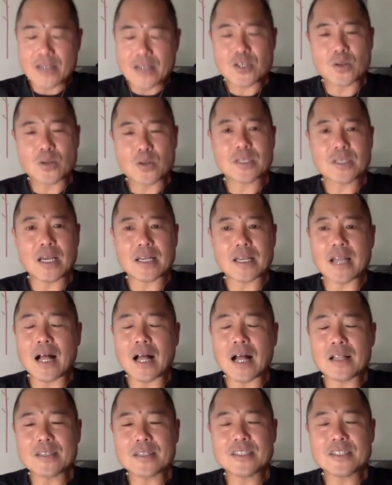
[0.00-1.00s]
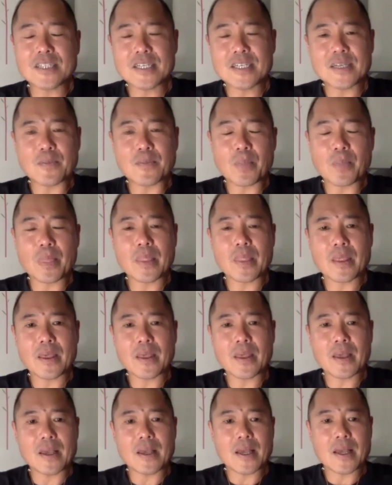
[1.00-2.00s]
technology
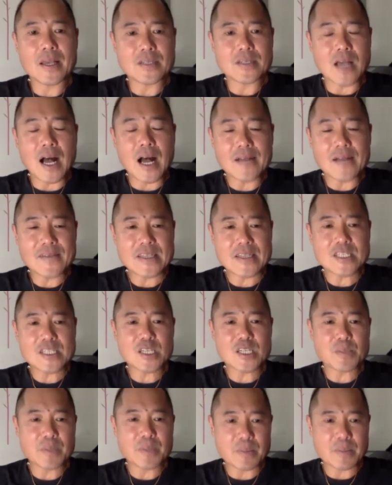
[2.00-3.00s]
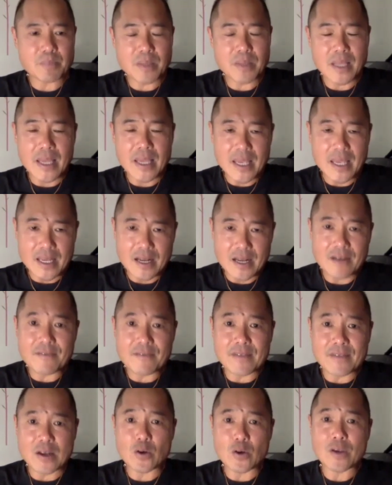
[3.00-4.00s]
has obviously been playing a
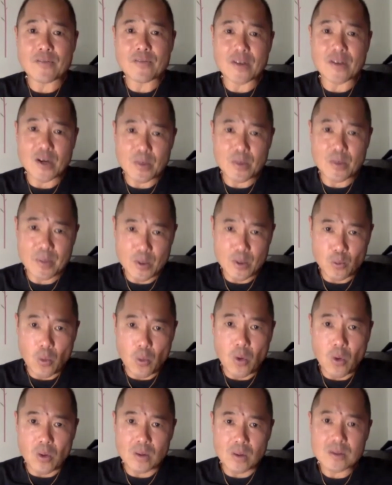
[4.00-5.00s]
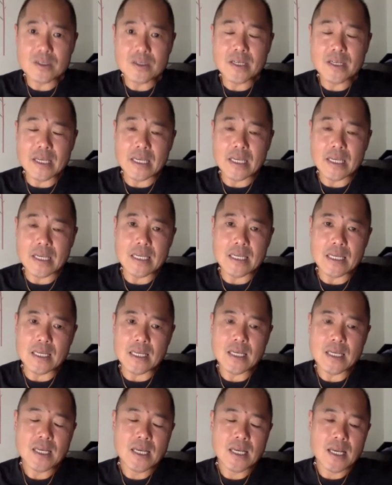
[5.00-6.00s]
very, very big role in
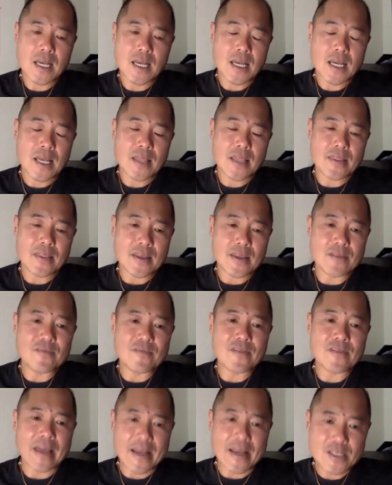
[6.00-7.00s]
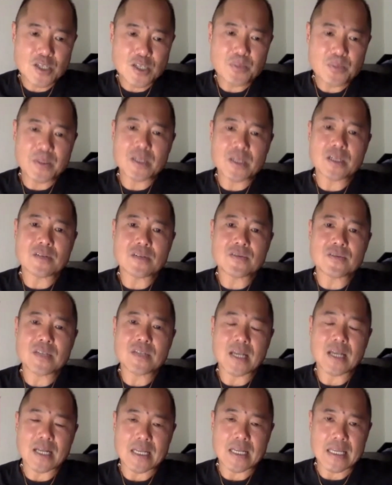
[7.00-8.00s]
the advancement of
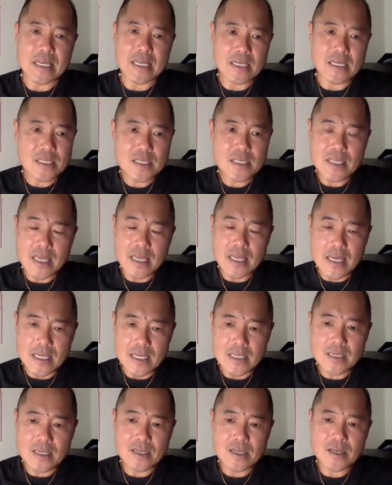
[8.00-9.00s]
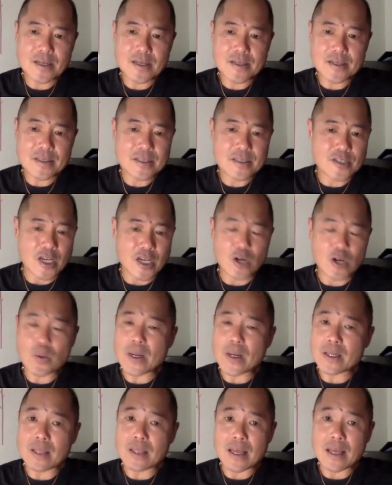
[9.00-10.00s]
techniques that
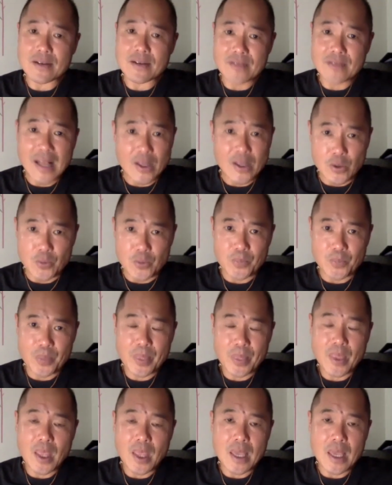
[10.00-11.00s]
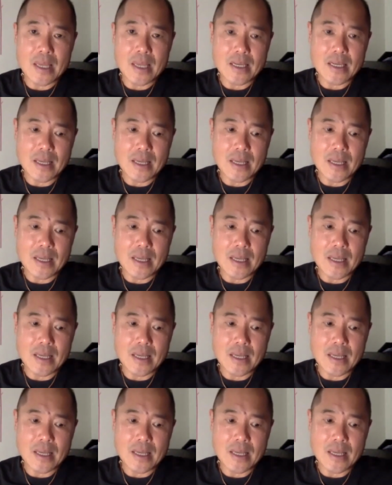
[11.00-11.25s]
generate a lot of value. And,